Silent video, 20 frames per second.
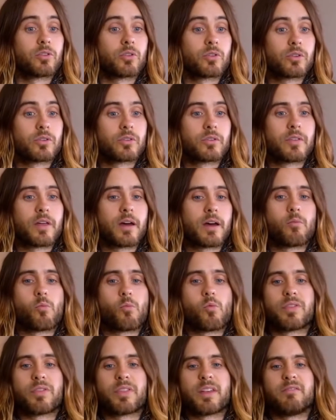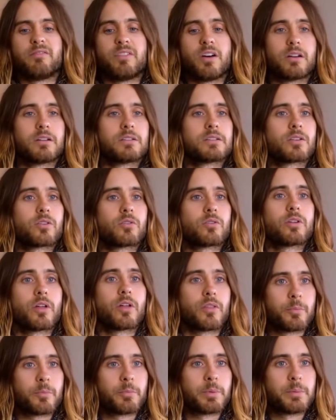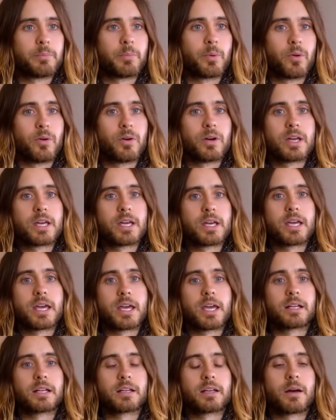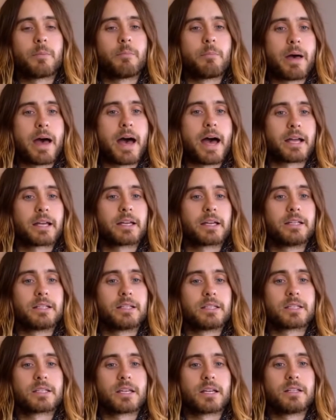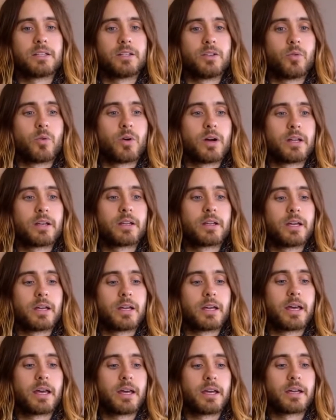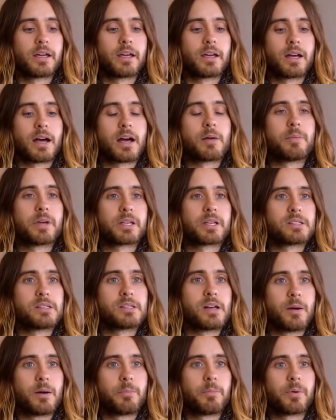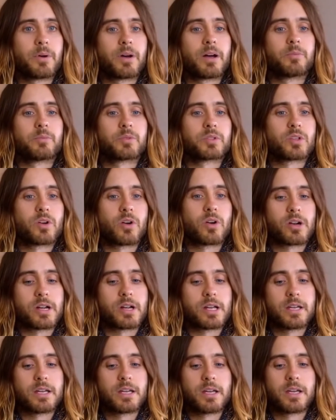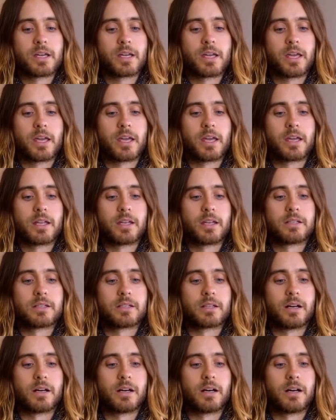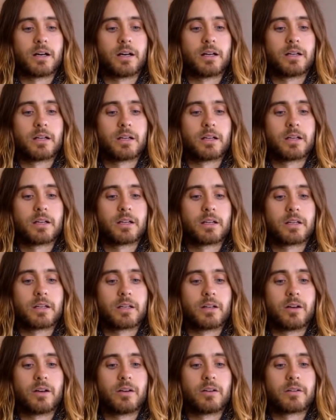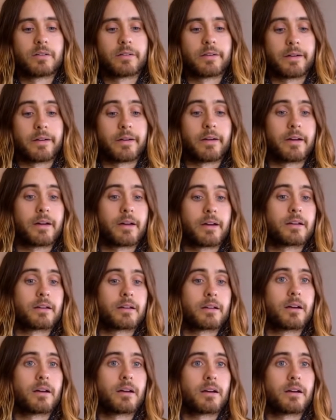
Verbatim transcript: learned that what they've done is hurt other people and come back and said, you know what? Hey, I messed up. I'm sorry. And, uh, you know, uh,